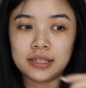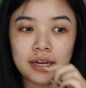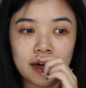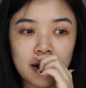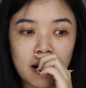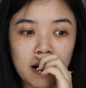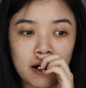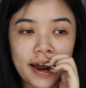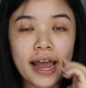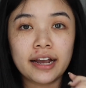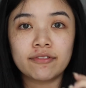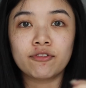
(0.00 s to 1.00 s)
that are
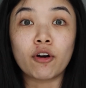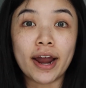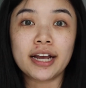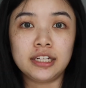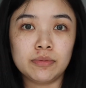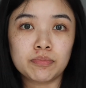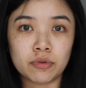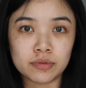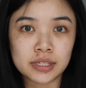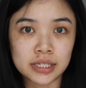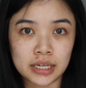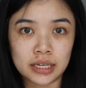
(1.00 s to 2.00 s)
for acne
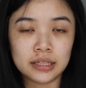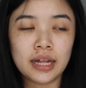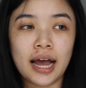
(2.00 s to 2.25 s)
prone skin.